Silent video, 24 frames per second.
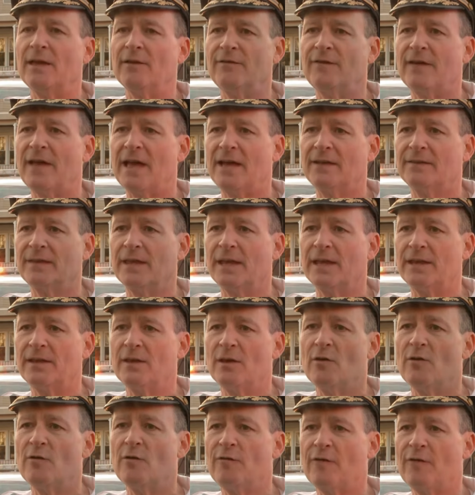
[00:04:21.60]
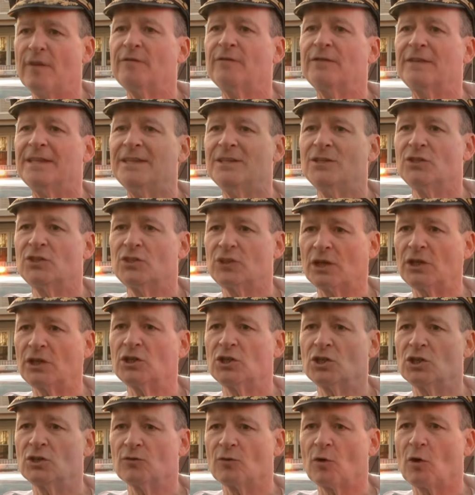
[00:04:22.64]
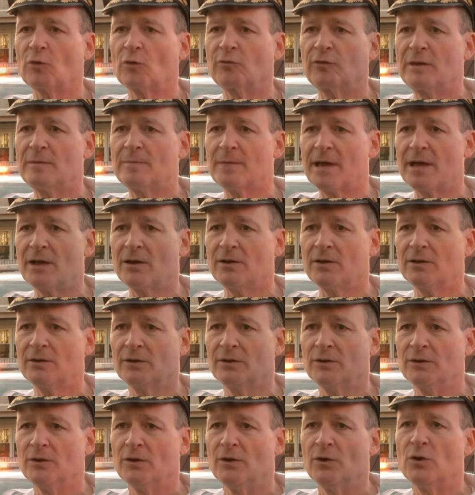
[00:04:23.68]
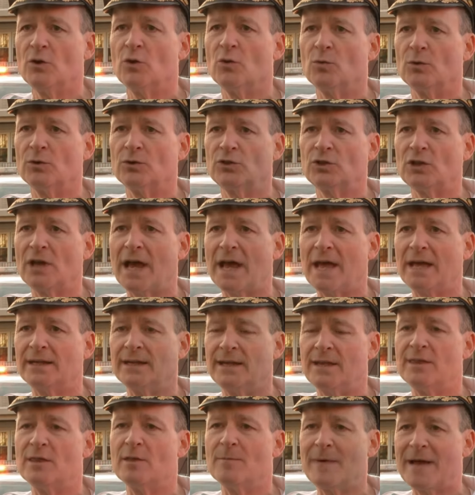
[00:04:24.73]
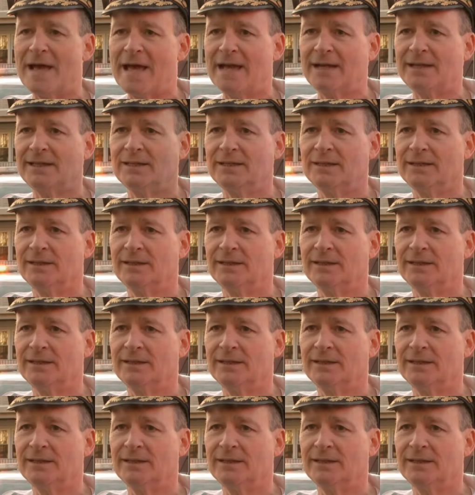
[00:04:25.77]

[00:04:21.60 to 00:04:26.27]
They found a 56 year old female who was shot in the back